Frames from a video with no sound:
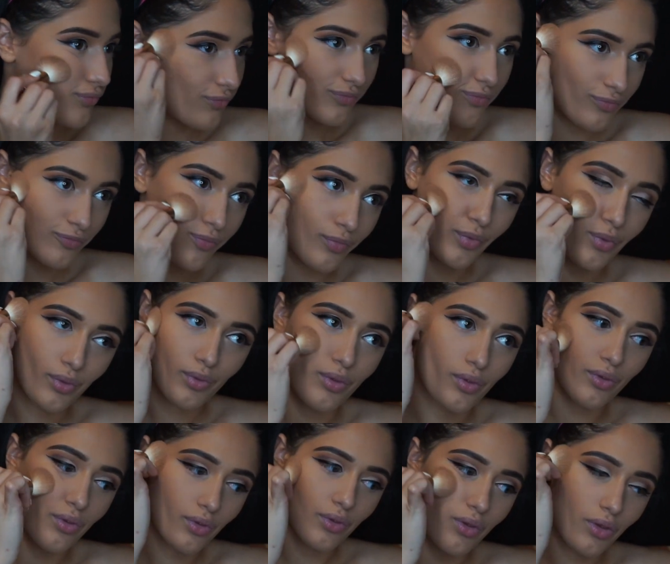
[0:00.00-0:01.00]
but that's
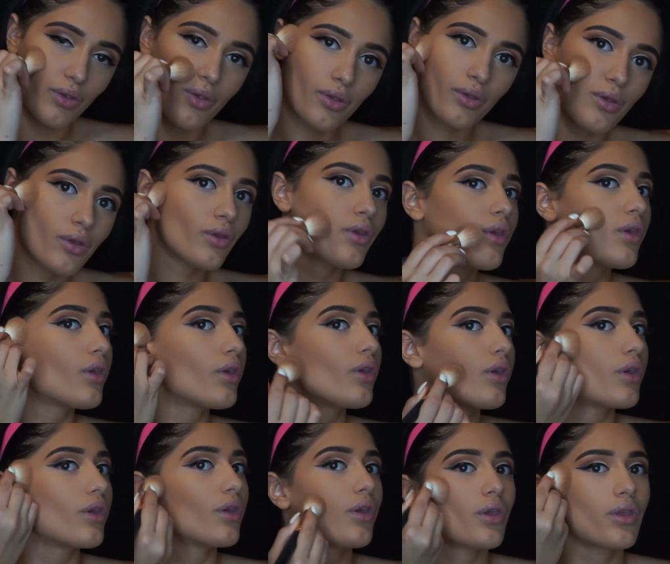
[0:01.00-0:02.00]
basically how I
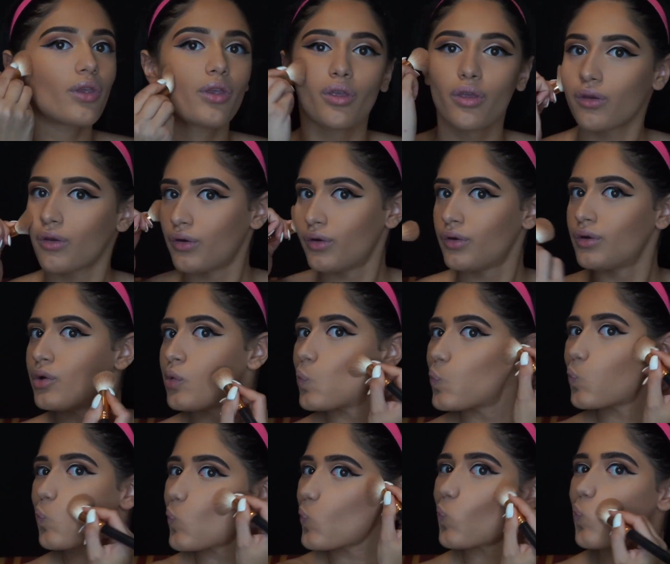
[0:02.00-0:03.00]
like it and what
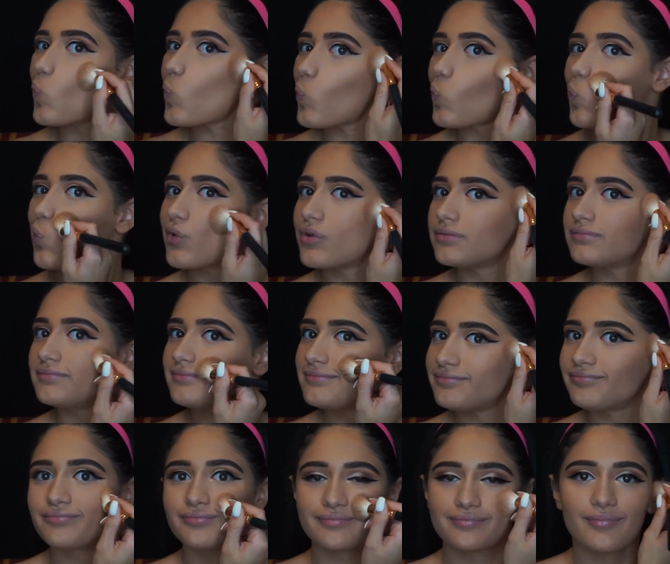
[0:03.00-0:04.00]
complements my
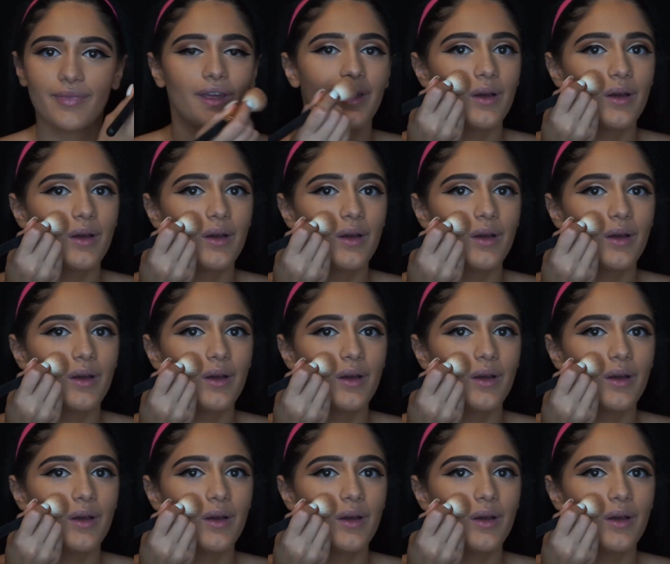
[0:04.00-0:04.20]
skin.